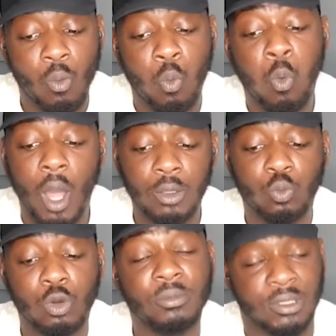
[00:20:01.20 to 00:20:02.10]
one
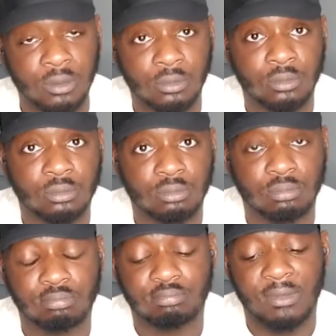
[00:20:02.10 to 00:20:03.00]
woman
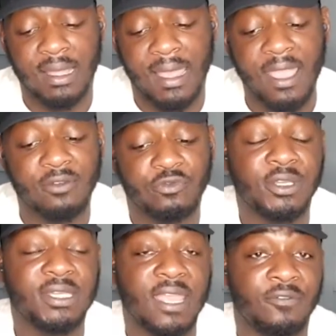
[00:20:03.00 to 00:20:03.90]
every
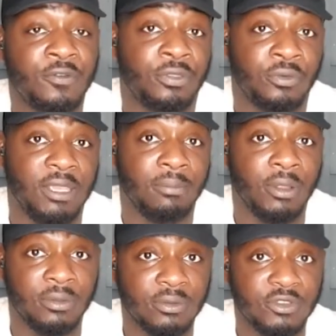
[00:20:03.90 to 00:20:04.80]
day for 3
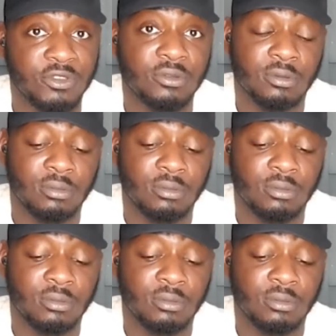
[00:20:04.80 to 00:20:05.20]
months